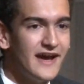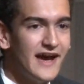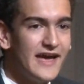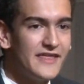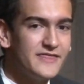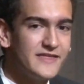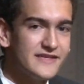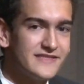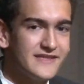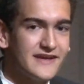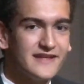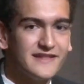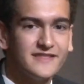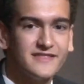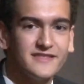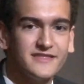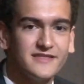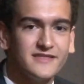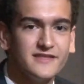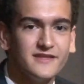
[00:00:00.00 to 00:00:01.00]
I think
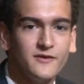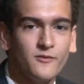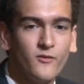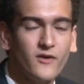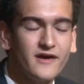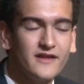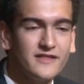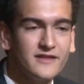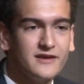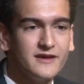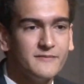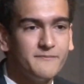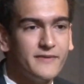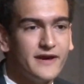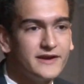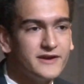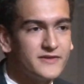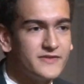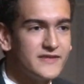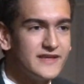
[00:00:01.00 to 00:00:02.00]
that one of the
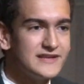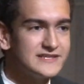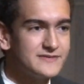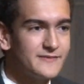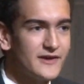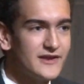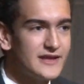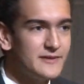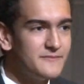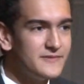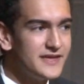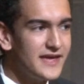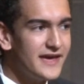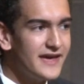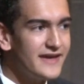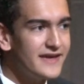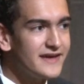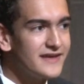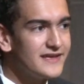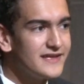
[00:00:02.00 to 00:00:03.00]
better things about
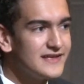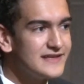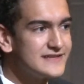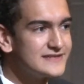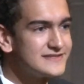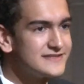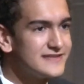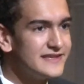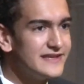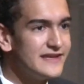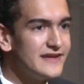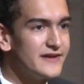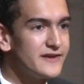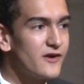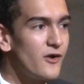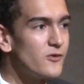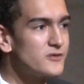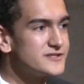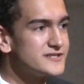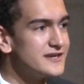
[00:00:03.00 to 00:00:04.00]
MBA is the
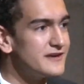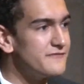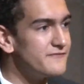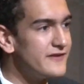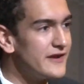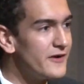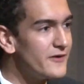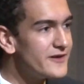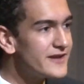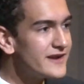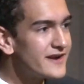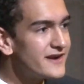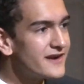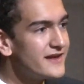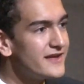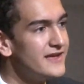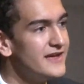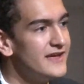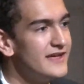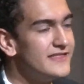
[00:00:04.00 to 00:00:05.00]
culture of failure
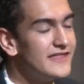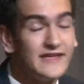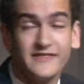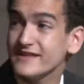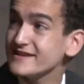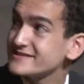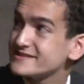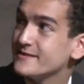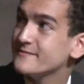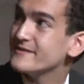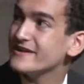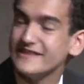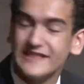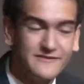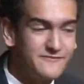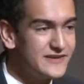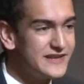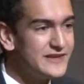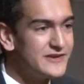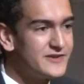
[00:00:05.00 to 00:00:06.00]
that I think somebody in
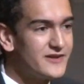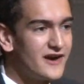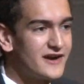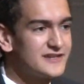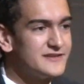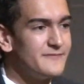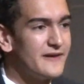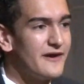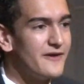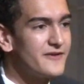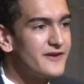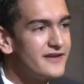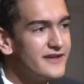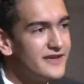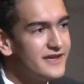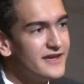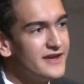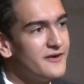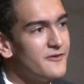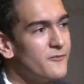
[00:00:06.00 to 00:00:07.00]
that video talked
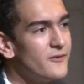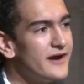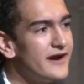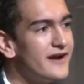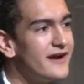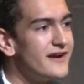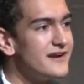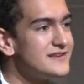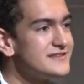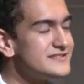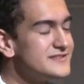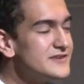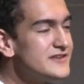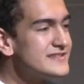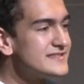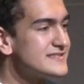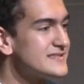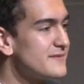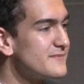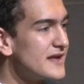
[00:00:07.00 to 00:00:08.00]
about, where
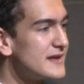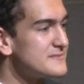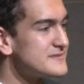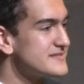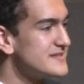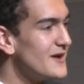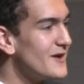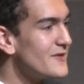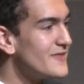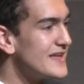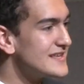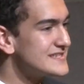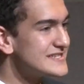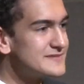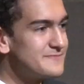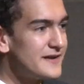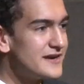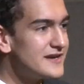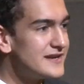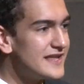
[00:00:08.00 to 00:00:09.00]
students sometimes know that it's
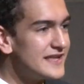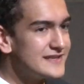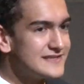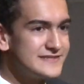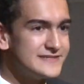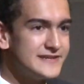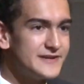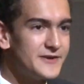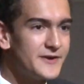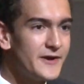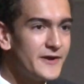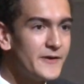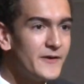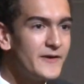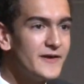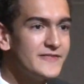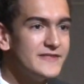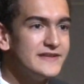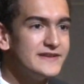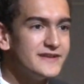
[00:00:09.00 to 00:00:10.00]
just better to take a
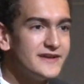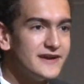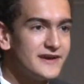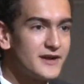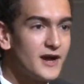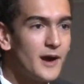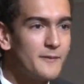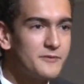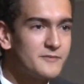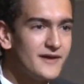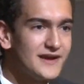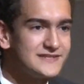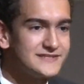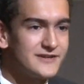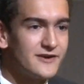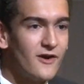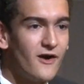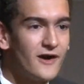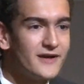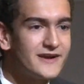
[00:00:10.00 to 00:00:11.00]
0 than to compromise
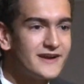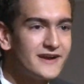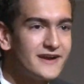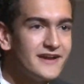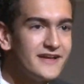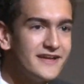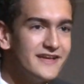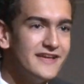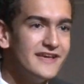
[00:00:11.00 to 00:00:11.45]
their honor